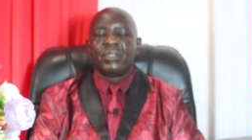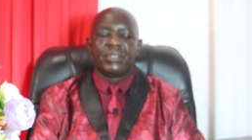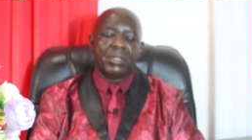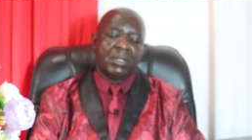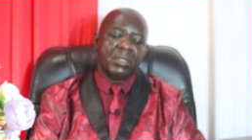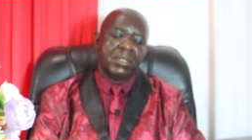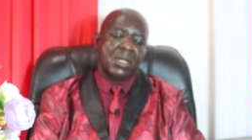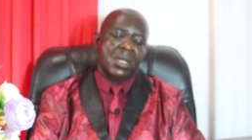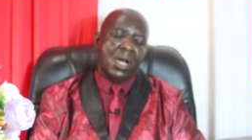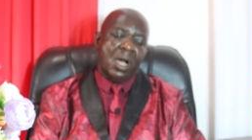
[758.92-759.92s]

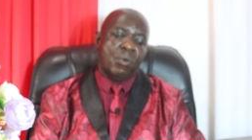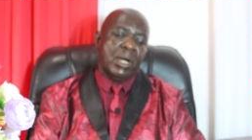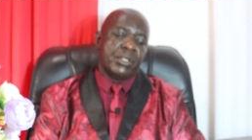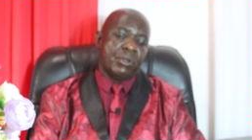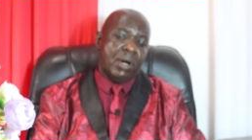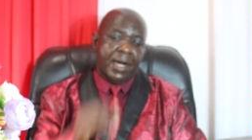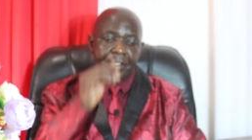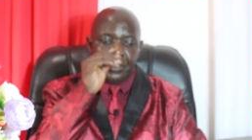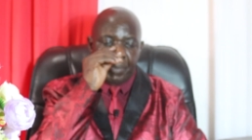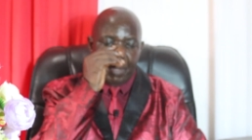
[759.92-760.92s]
So I want to
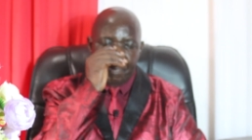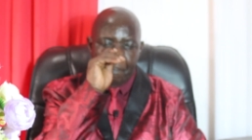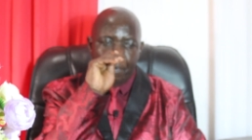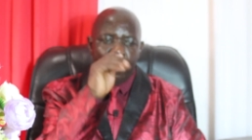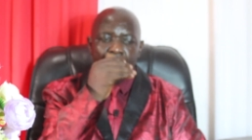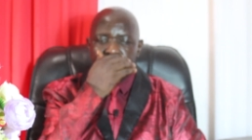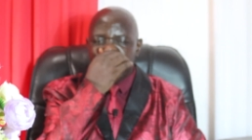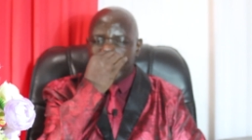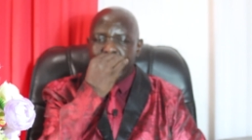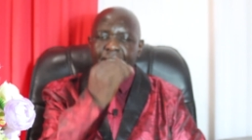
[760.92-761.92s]
urge my people,
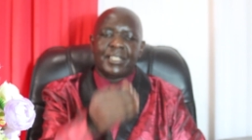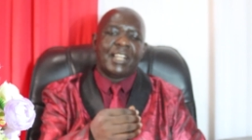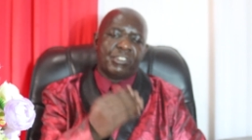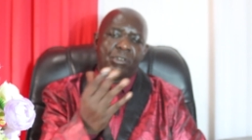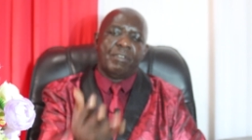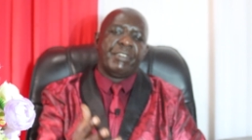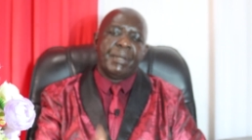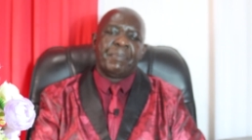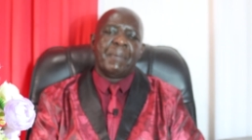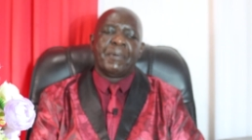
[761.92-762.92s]
these things are
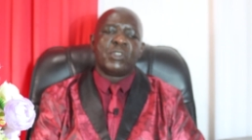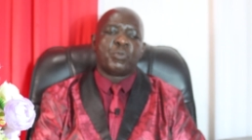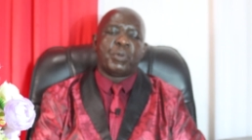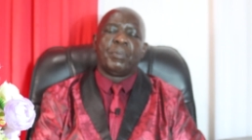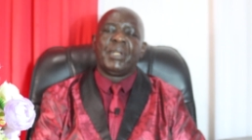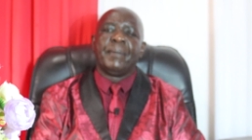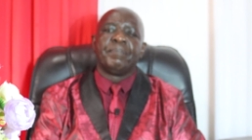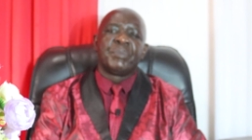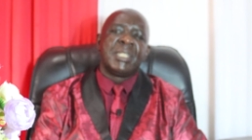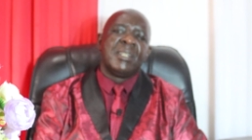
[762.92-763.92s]
solving people's problem.